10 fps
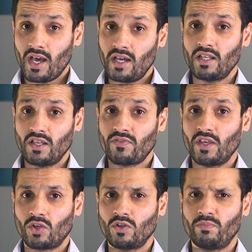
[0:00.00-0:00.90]
and if
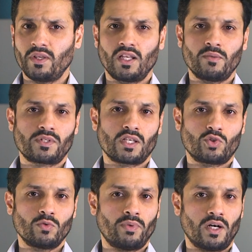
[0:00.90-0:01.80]
there could be any
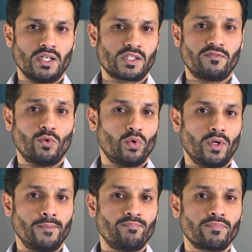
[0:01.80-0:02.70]
potential buyers for
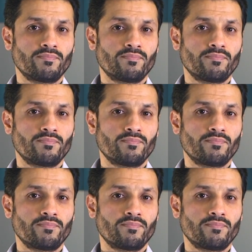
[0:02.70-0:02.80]
it.